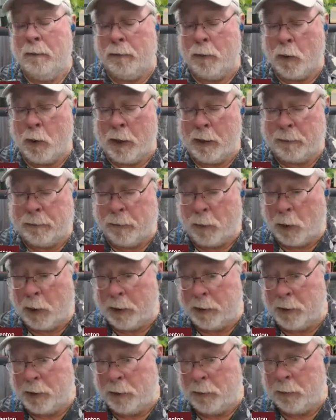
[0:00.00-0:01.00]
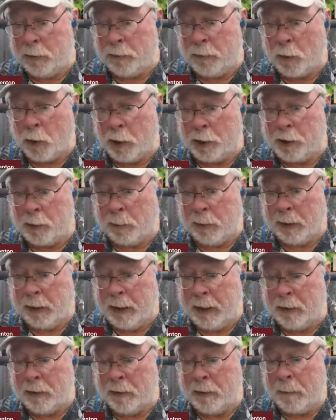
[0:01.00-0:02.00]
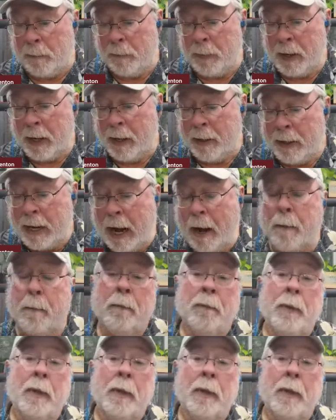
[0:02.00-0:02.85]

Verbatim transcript: for it for it to for it to release. Now,